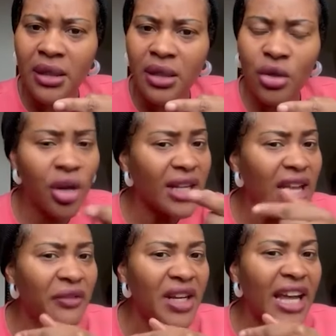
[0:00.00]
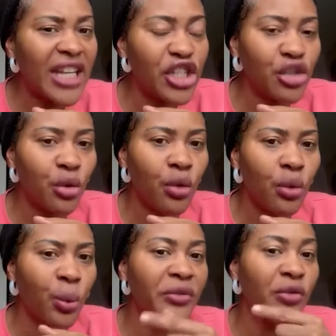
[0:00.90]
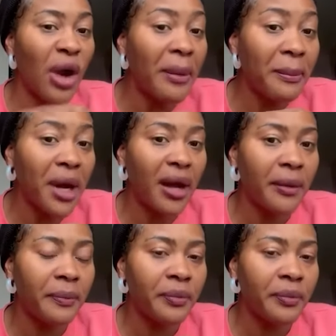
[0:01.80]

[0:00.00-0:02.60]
You're not having an issue with grandma,